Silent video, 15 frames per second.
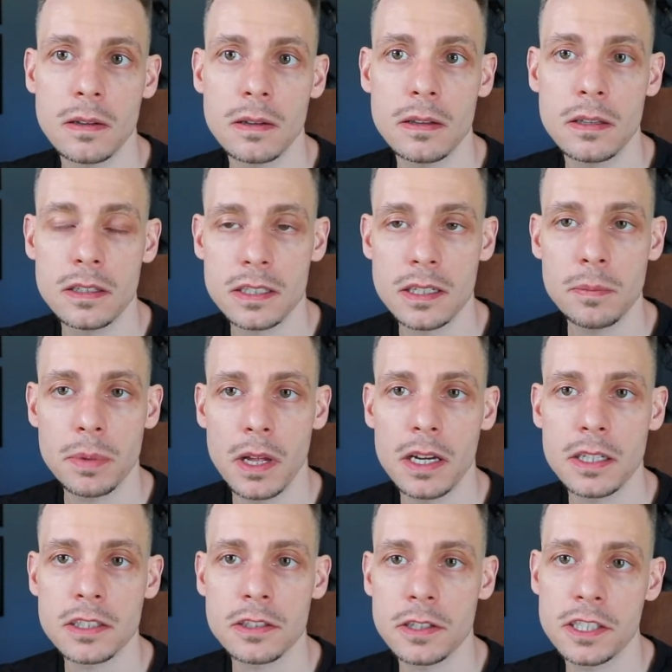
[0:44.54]
The simple
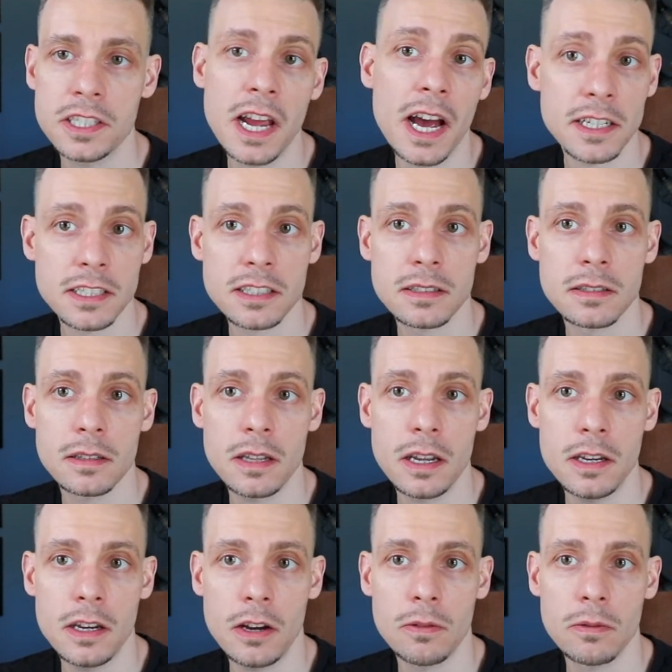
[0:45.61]
answer is yes, they
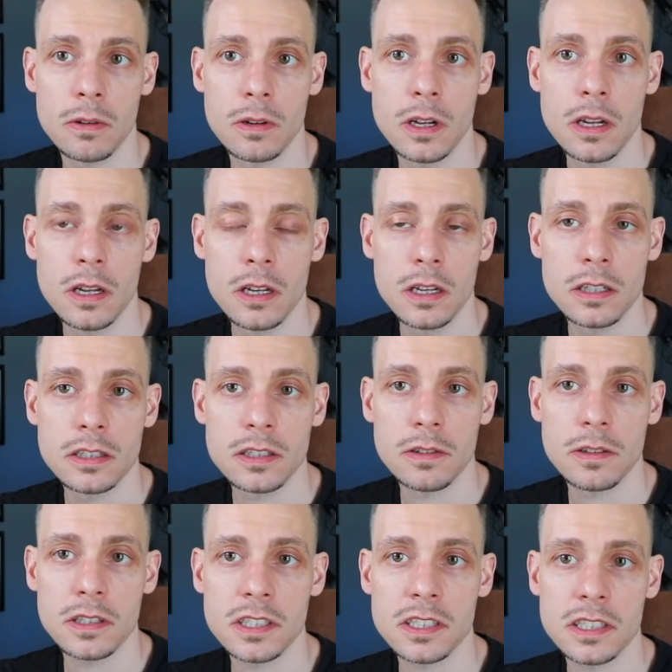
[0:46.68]
do. So
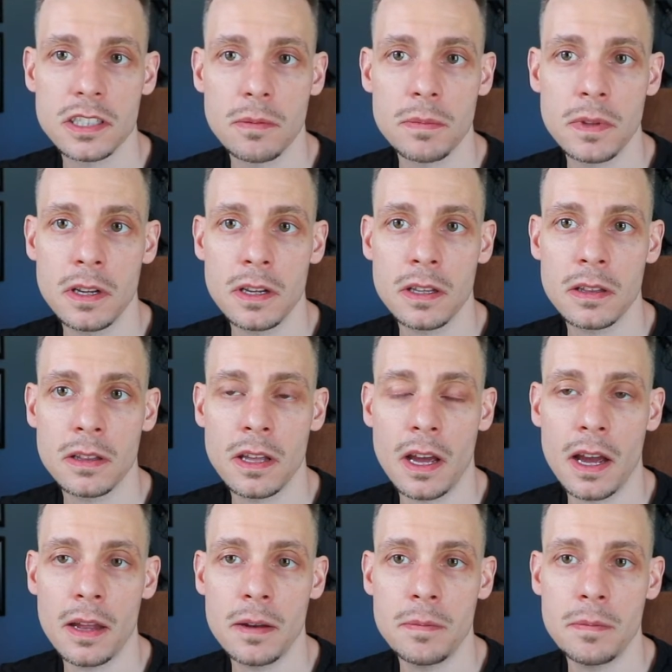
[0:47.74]
this is something
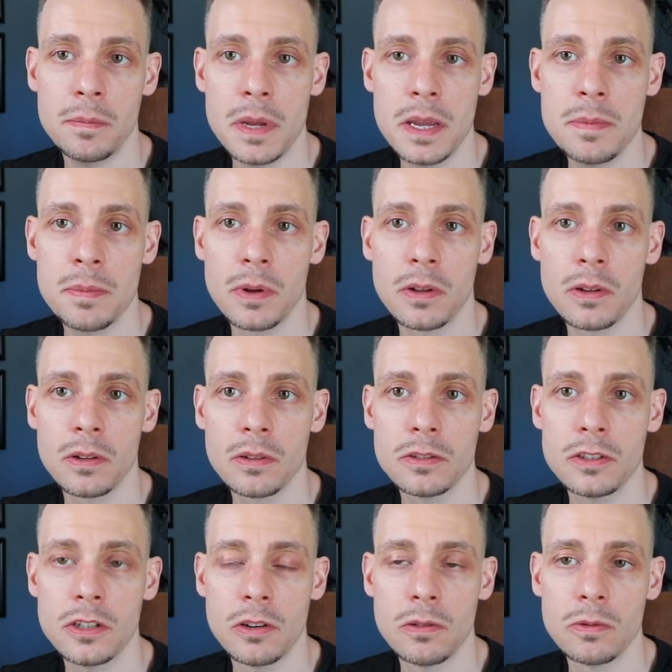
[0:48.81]
that people
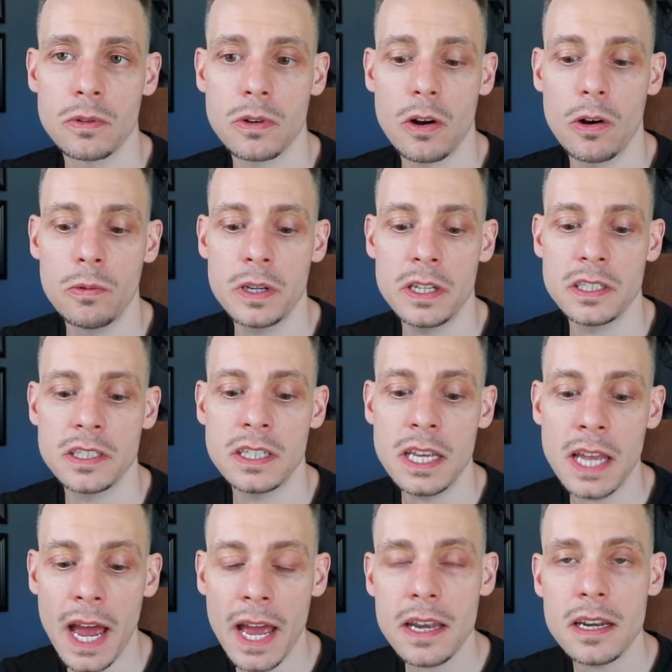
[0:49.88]
don't always
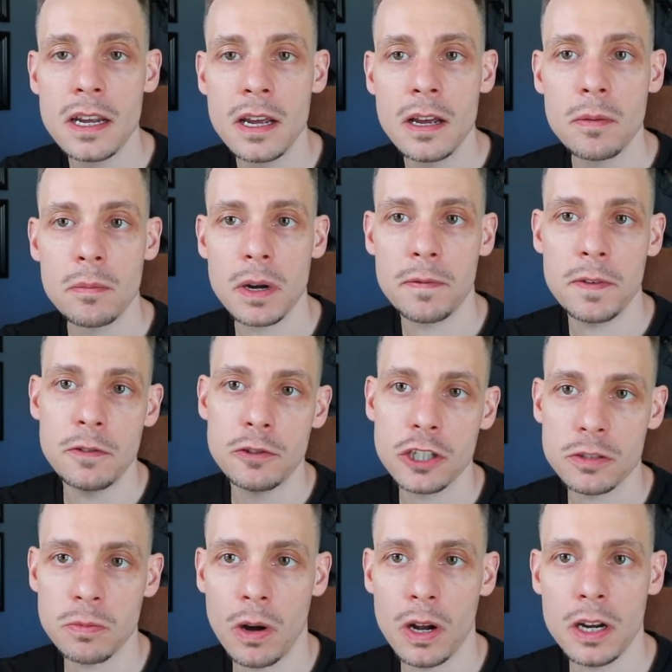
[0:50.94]
get, but if you
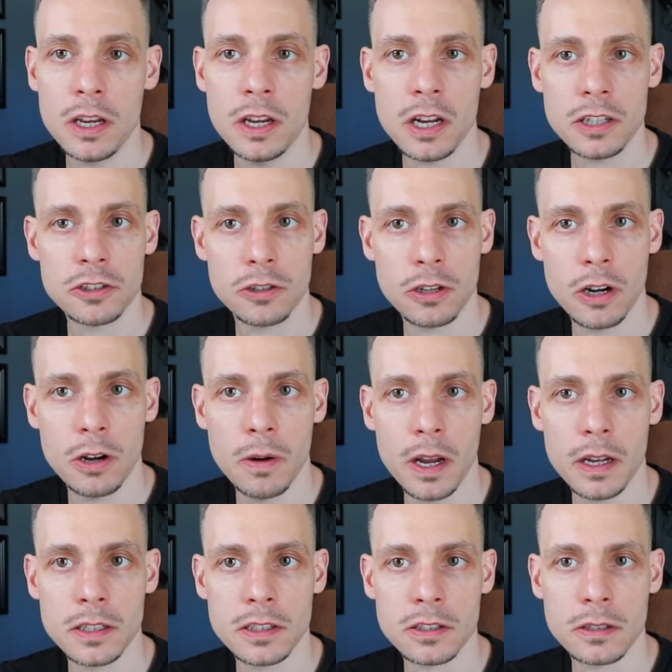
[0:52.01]
just want a yes or no
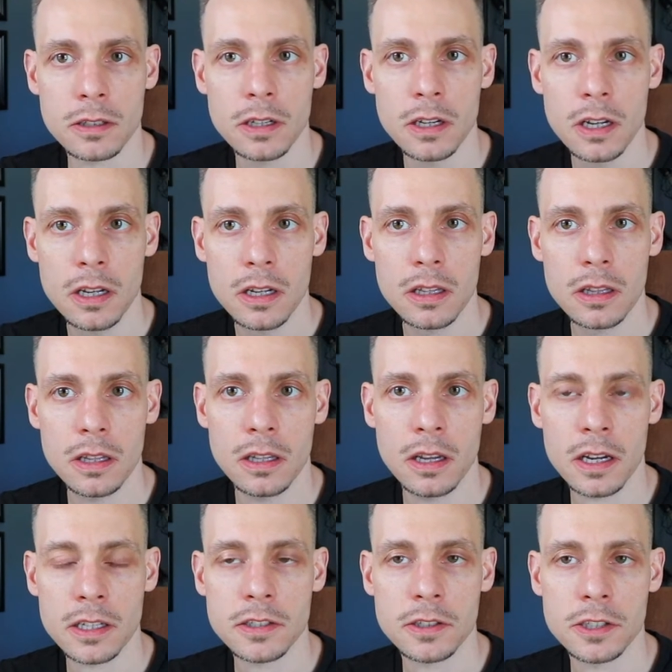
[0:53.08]
answer, then the
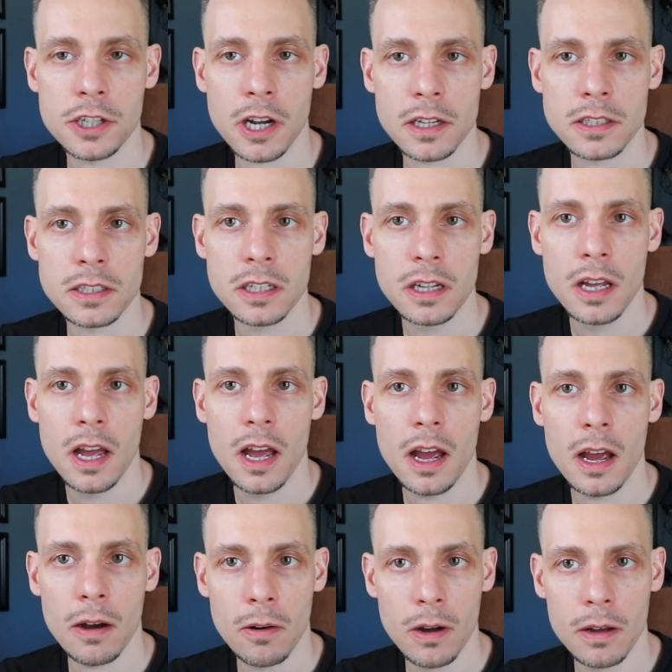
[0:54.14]
answer is yes.
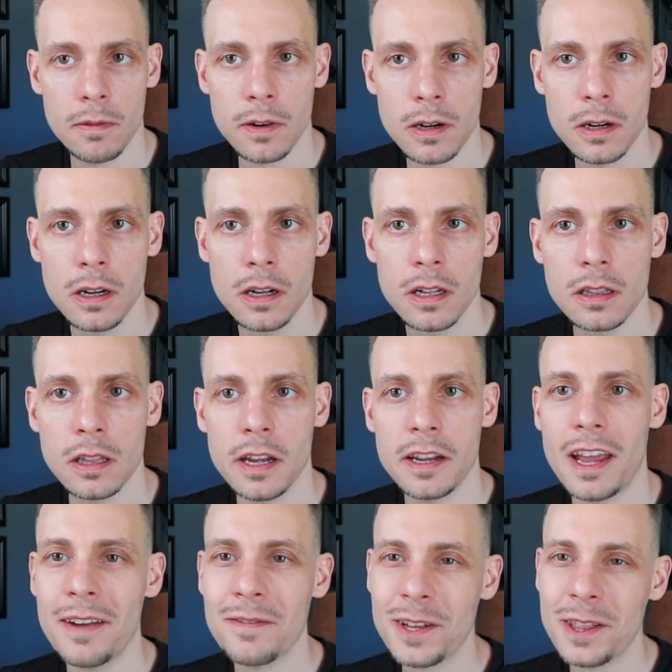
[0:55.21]
However, like
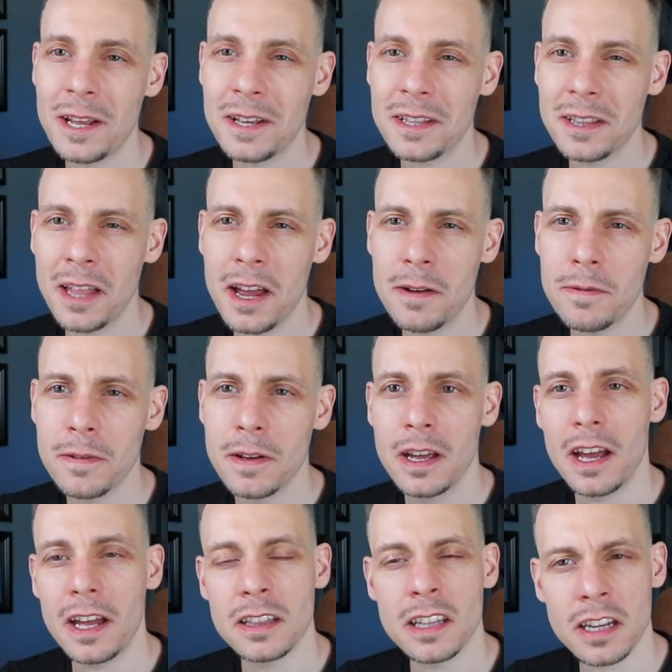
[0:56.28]
everything in life,
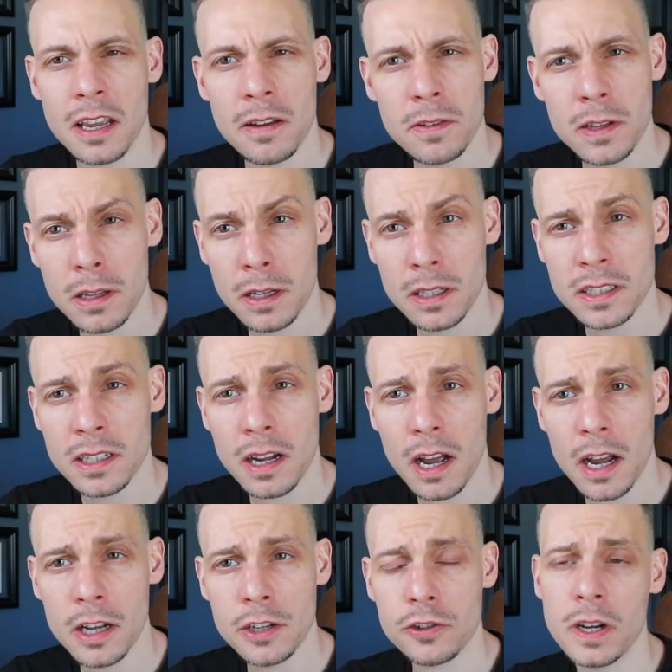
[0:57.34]
and like everything in
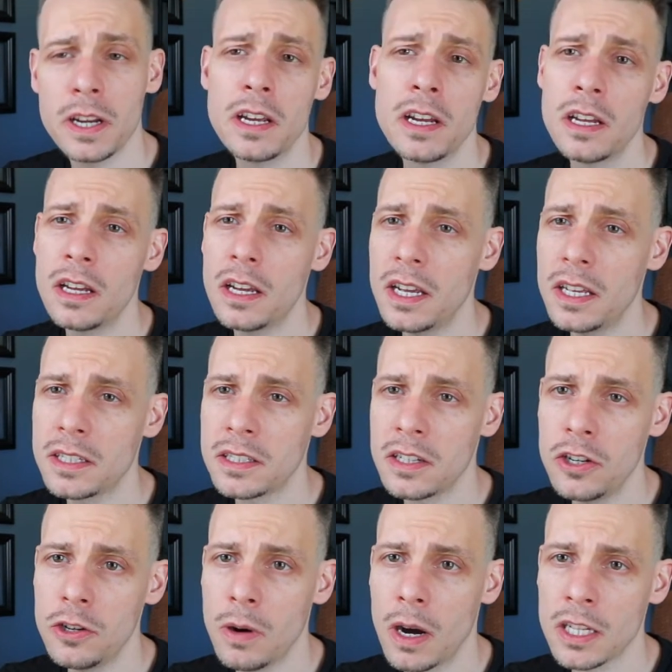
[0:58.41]
psychiatry, it's a
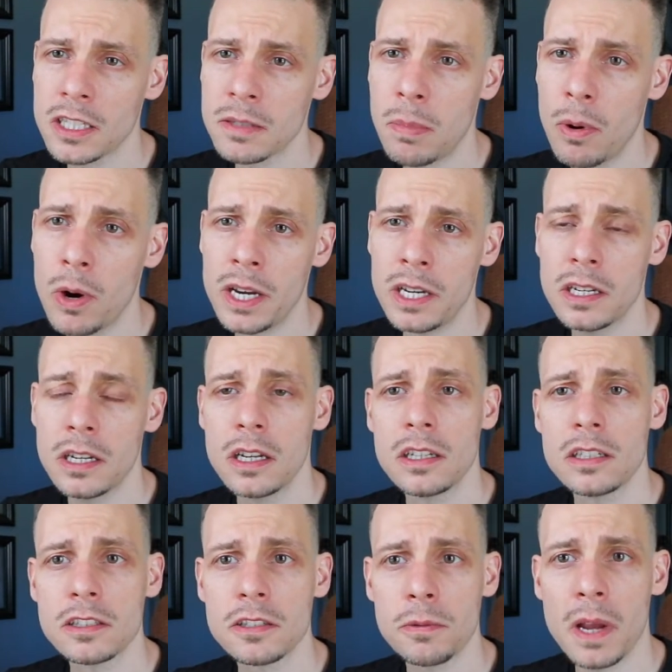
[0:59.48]
nuanced point.
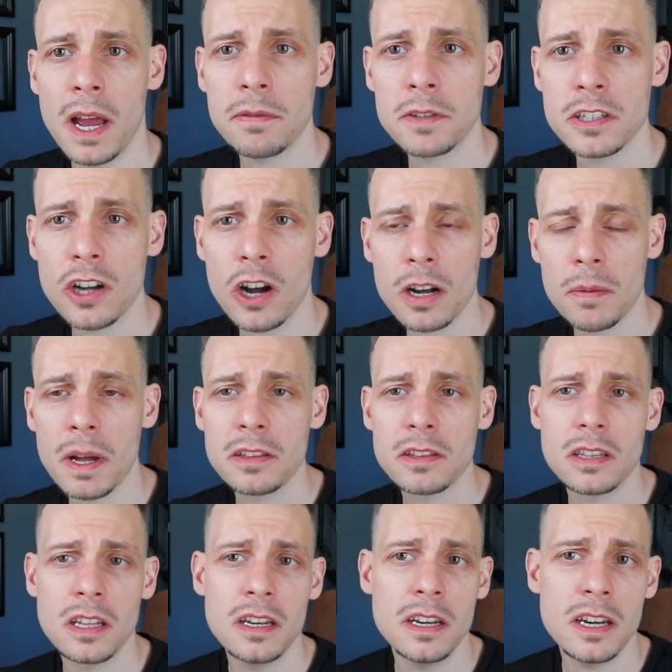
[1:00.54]
So we have to talk
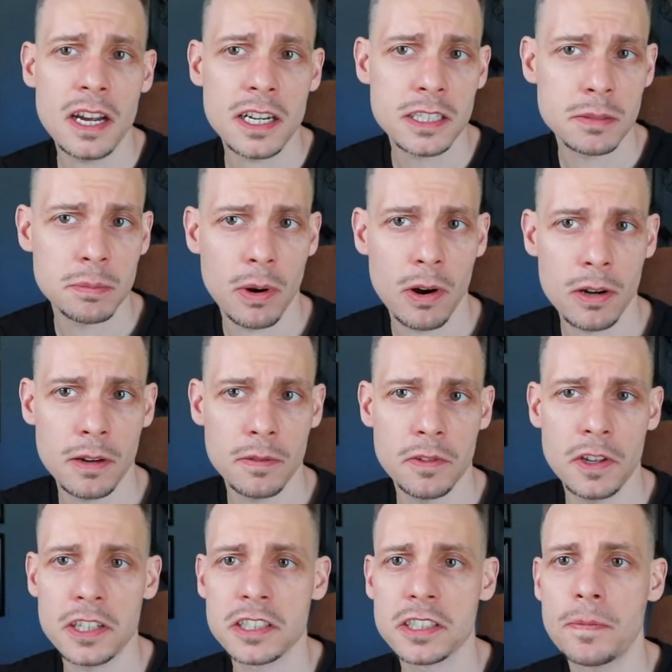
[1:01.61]
about the next part of
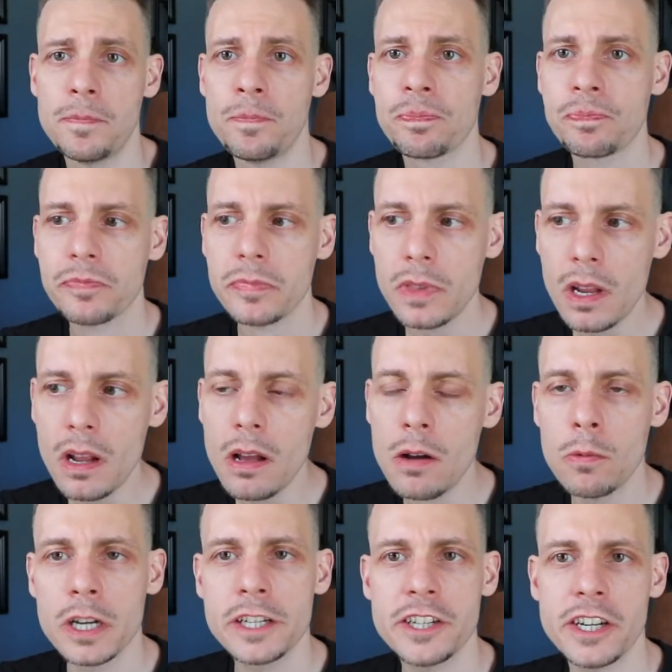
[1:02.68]
this, which